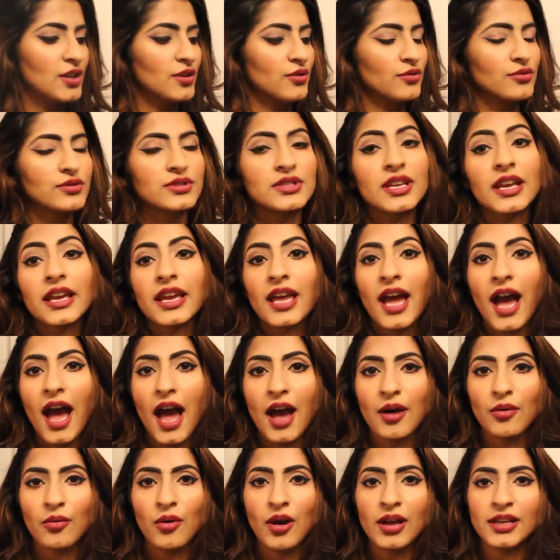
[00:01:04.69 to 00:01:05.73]
used
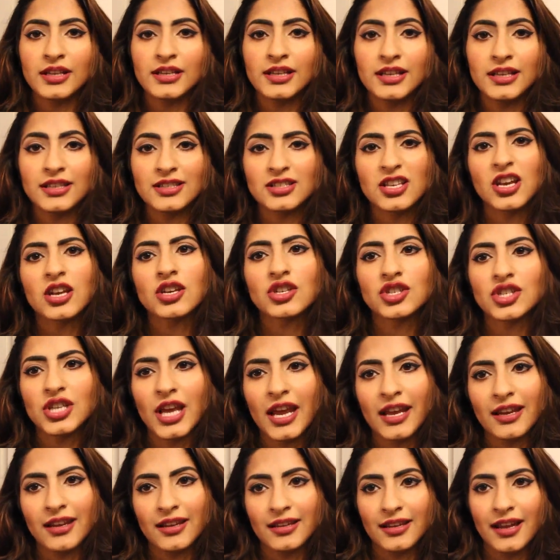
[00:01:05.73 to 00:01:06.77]
Kat Von D's
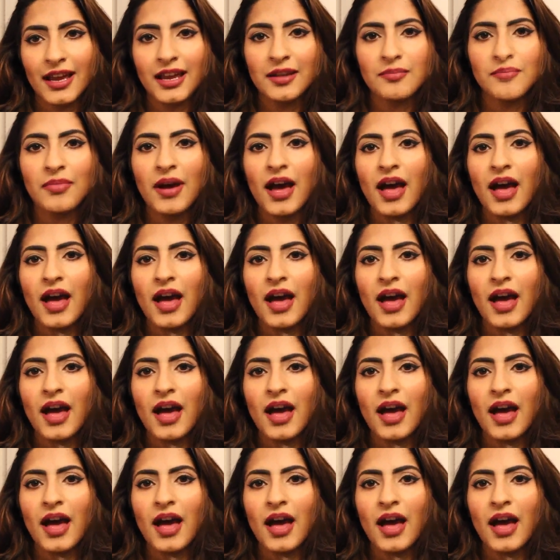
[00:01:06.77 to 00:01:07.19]
Shade and Light